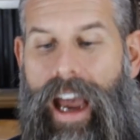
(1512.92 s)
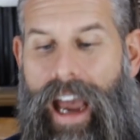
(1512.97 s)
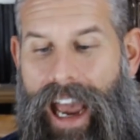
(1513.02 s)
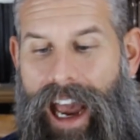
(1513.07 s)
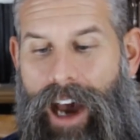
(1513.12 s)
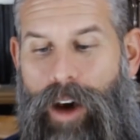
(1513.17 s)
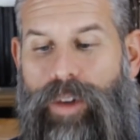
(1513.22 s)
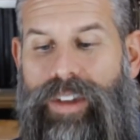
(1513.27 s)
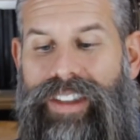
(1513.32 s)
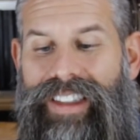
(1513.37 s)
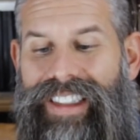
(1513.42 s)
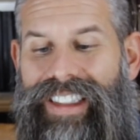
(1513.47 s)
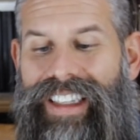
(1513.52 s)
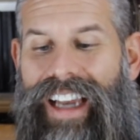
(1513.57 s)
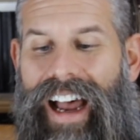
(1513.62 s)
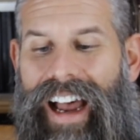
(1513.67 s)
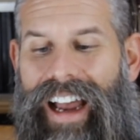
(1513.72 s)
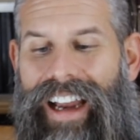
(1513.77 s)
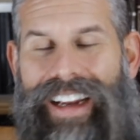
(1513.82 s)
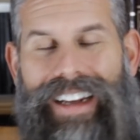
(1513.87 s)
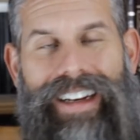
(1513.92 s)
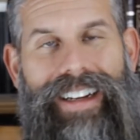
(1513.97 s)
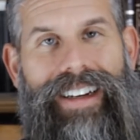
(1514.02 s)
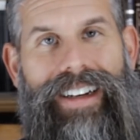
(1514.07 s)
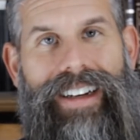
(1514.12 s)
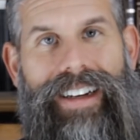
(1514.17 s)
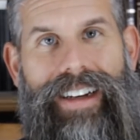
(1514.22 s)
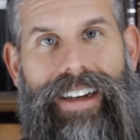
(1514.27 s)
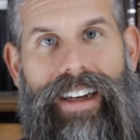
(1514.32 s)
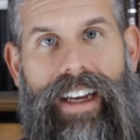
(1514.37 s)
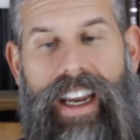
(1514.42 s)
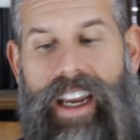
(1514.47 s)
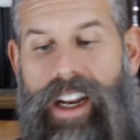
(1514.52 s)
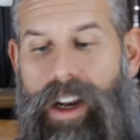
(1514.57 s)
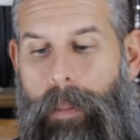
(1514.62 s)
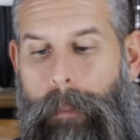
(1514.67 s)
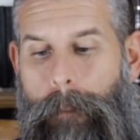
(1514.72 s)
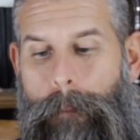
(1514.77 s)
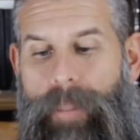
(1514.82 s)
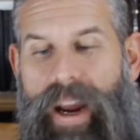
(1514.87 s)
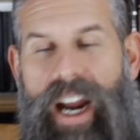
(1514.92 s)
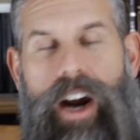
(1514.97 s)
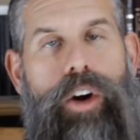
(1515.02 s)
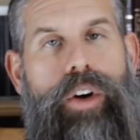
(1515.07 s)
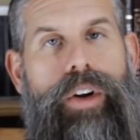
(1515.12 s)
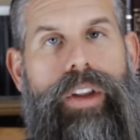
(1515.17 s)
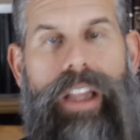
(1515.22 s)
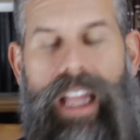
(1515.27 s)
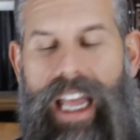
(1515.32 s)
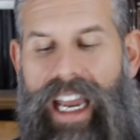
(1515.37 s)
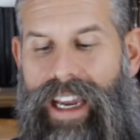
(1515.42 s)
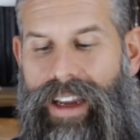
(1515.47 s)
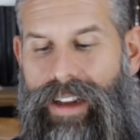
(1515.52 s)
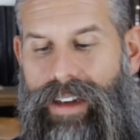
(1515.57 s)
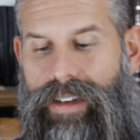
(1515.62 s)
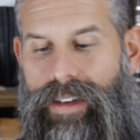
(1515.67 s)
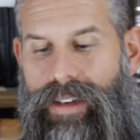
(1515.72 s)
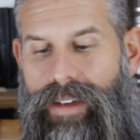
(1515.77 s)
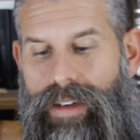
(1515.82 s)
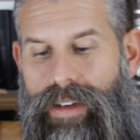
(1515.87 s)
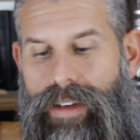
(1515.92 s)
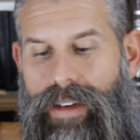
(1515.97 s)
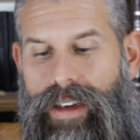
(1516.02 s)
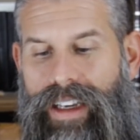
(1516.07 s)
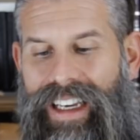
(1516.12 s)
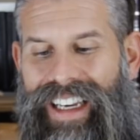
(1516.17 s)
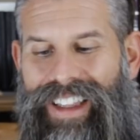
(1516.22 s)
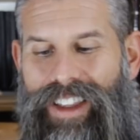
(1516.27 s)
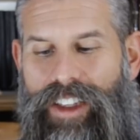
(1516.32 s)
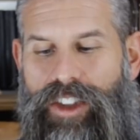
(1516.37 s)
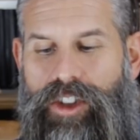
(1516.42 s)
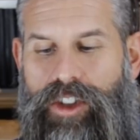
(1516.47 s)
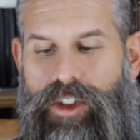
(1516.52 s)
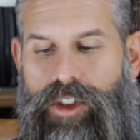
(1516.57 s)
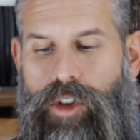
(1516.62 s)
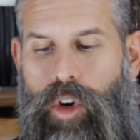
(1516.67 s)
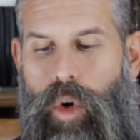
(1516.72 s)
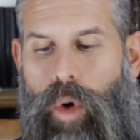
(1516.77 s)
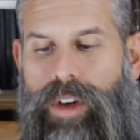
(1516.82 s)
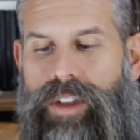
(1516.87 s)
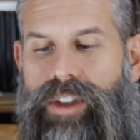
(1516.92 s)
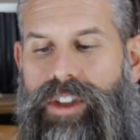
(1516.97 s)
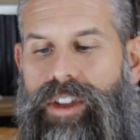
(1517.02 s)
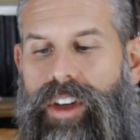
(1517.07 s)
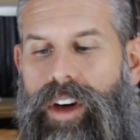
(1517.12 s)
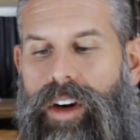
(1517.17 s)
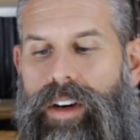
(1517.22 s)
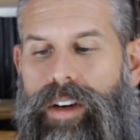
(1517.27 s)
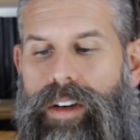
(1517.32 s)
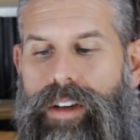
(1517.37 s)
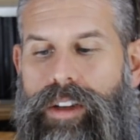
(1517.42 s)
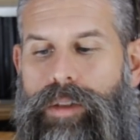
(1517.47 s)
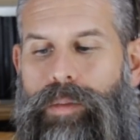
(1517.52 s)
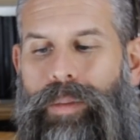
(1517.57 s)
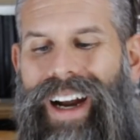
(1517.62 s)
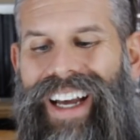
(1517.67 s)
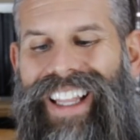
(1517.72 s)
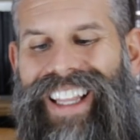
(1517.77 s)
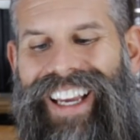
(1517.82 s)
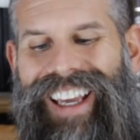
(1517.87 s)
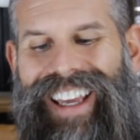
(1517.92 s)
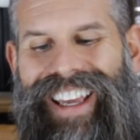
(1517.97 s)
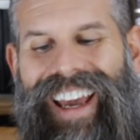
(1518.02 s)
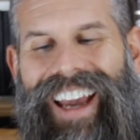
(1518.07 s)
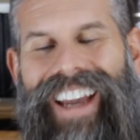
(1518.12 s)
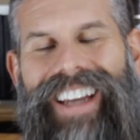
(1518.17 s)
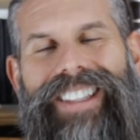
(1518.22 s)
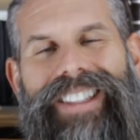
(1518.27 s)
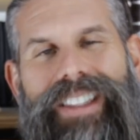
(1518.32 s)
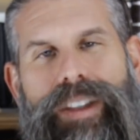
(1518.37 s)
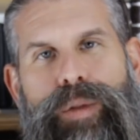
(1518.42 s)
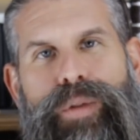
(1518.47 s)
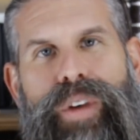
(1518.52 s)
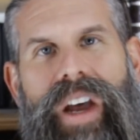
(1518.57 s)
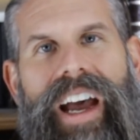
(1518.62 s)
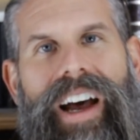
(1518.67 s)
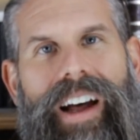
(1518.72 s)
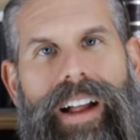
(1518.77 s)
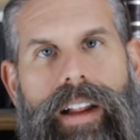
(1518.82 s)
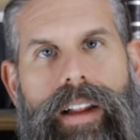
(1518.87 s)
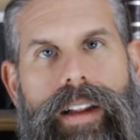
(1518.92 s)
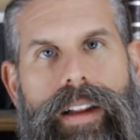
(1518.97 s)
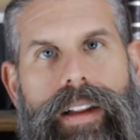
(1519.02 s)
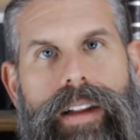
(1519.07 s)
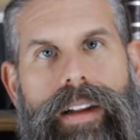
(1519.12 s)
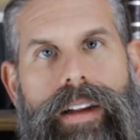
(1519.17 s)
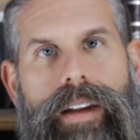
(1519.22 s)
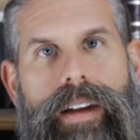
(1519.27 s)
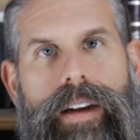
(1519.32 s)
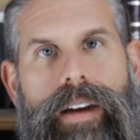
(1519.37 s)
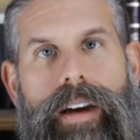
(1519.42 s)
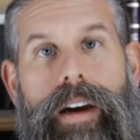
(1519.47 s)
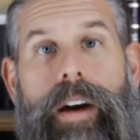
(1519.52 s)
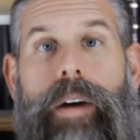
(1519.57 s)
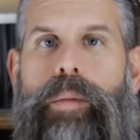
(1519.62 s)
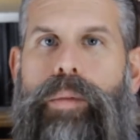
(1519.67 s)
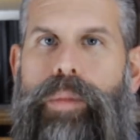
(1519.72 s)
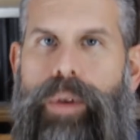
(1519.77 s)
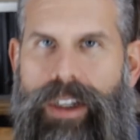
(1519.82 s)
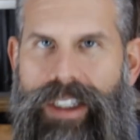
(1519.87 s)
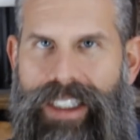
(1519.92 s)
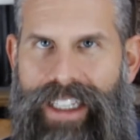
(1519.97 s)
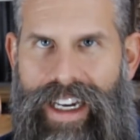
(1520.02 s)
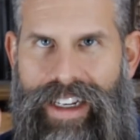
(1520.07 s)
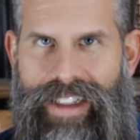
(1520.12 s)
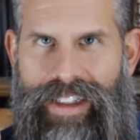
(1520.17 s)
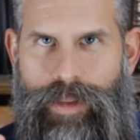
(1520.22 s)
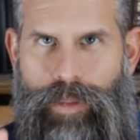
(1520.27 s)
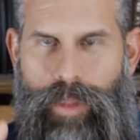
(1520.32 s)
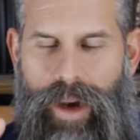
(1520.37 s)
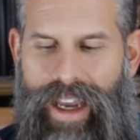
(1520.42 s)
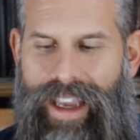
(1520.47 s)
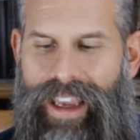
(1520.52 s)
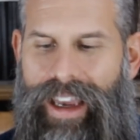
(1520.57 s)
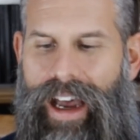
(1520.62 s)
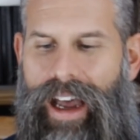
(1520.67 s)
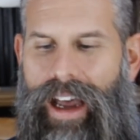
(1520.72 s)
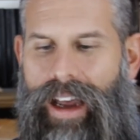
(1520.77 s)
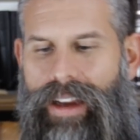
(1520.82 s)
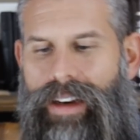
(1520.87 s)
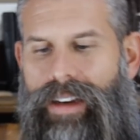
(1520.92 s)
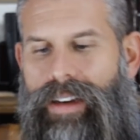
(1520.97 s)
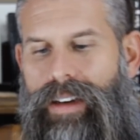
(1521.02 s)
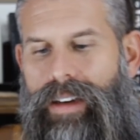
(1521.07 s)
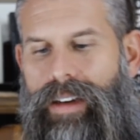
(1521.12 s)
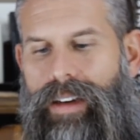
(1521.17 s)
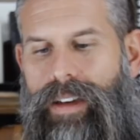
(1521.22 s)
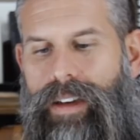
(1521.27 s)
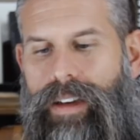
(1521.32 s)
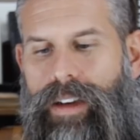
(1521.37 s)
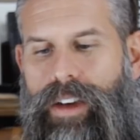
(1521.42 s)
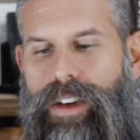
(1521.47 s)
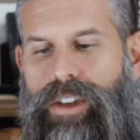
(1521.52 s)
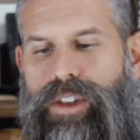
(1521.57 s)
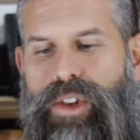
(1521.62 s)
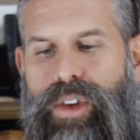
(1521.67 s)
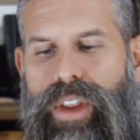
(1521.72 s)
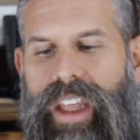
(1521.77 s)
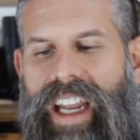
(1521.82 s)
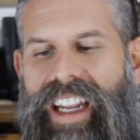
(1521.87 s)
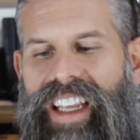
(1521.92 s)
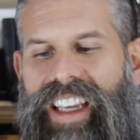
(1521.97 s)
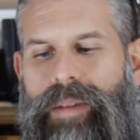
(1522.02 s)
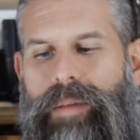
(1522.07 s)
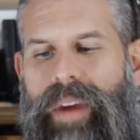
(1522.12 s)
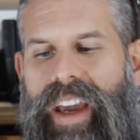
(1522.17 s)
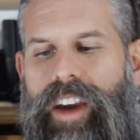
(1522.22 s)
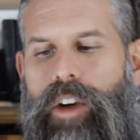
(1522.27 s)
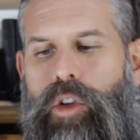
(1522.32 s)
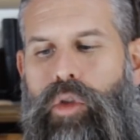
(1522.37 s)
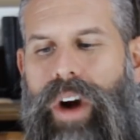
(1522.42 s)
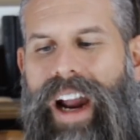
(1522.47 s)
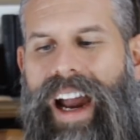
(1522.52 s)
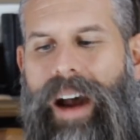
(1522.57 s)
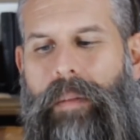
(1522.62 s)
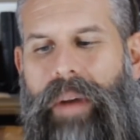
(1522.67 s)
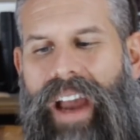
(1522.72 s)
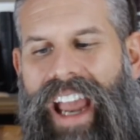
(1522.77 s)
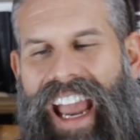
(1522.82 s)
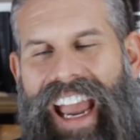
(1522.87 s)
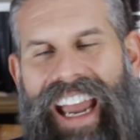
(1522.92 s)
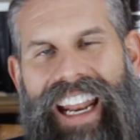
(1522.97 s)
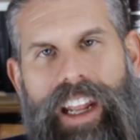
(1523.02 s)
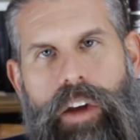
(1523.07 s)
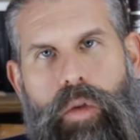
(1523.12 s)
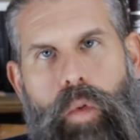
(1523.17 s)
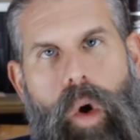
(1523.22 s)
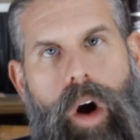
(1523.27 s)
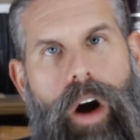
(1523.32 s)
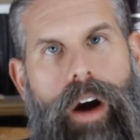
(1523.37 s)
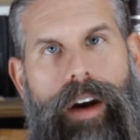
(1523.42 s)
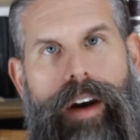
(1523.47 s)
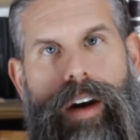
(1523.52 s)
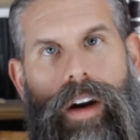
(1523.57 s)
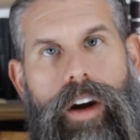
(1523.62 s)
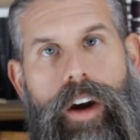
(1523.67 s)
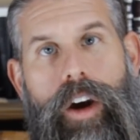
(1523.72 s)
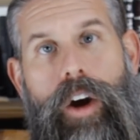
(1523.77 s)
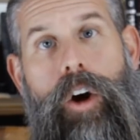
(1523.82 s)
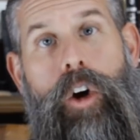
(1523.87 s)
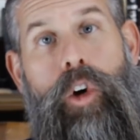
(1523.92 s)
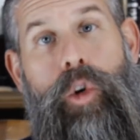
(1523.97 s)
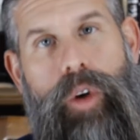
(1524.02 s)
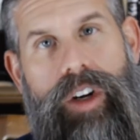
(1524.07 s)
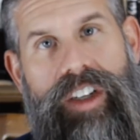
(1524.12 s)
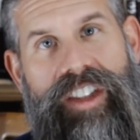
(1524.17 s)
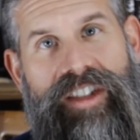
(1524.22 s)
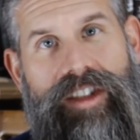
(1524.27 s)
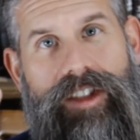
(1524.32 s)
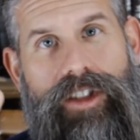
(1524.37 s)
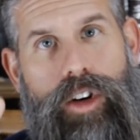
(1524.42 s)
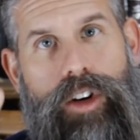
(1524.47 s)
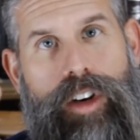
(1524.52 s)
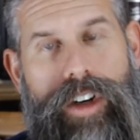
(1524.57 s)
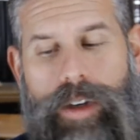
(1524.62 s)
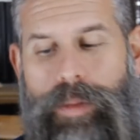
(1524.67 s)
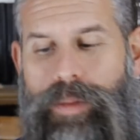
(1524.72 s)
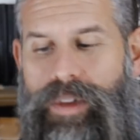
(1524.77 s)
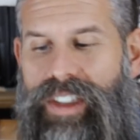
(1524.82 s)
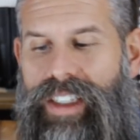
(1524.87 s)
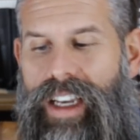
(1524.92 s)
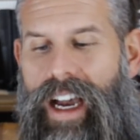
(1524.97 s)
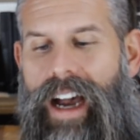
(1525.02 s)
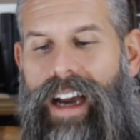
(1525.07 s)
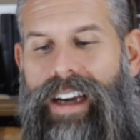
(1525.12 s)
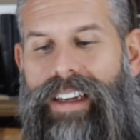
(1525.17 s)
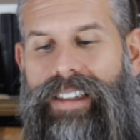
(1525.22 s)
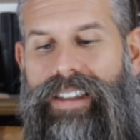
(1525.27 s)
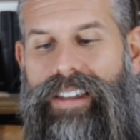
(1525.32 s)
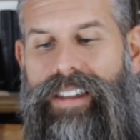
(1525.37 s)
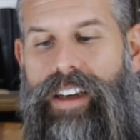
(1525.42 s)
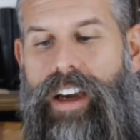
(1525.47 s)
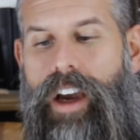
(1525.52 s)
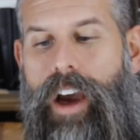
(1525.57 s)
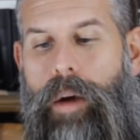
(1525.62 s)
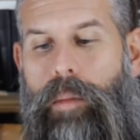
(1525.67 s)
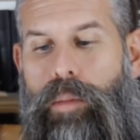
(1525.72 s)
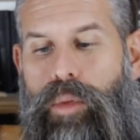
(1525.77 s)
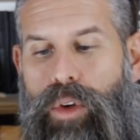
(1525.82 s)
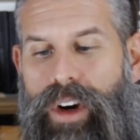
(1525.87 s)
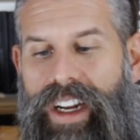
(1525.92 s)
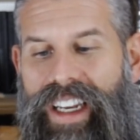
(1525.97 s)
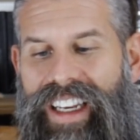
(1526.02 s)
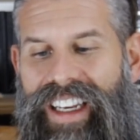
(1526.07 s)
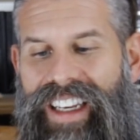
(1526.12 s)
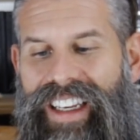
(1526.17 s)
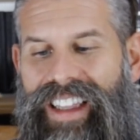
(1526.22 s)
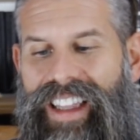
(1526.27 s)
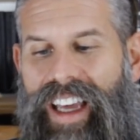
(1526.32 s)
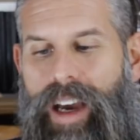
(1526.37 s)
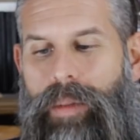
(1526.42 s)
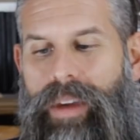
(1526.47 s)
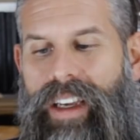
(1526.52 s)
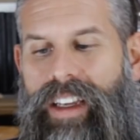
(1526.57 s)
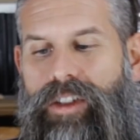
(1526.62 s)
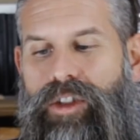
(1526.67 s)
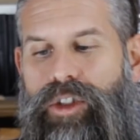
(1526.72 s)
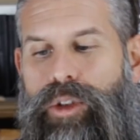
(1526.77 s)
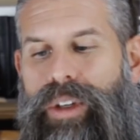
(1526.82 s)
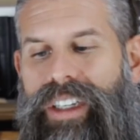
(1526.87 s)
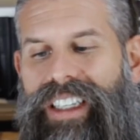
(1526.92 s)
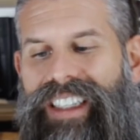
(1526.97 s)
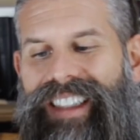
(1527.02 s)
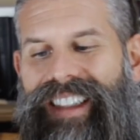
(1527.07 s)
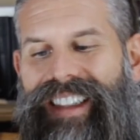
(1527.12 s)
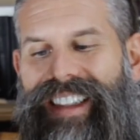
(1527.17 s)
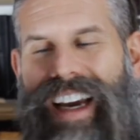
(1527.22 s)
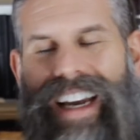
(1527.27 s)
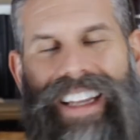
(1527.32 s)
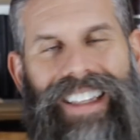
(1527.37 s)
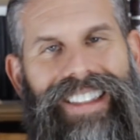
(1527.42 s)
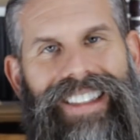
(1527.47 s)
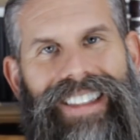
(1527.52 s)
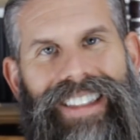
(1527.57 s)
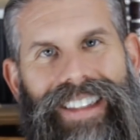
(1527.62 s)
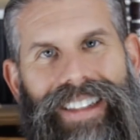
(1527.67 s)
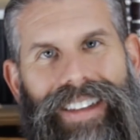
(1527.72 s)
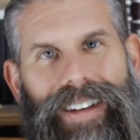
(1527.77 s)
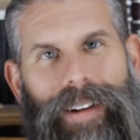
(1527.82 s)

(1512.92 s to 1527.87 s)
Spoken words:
outside in a barren land, in the scorched earth by the gates of hell, protected by God, so that he may grab anyone who is circumcised, bringing them into his tent,